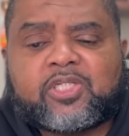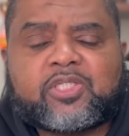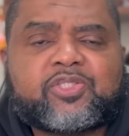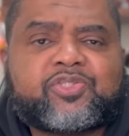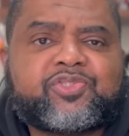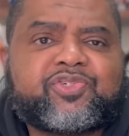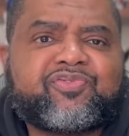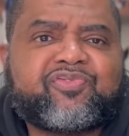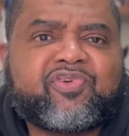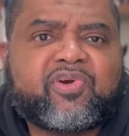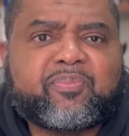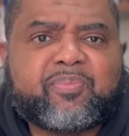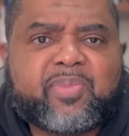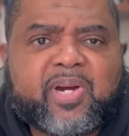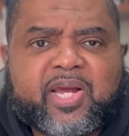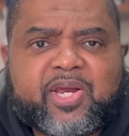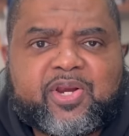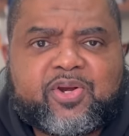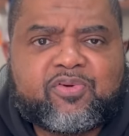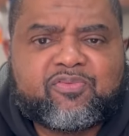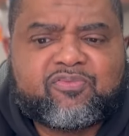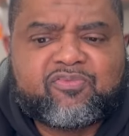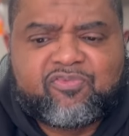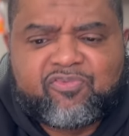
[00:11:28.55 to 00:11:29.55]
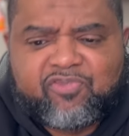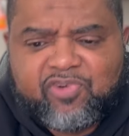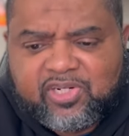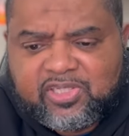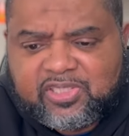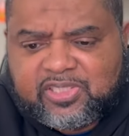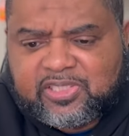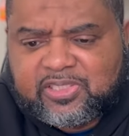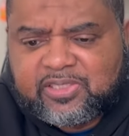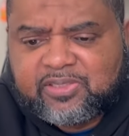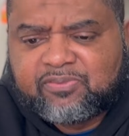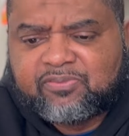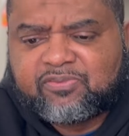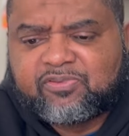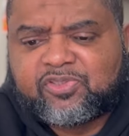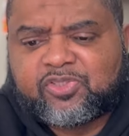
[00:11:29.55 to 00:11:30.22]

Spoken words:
driven by innovative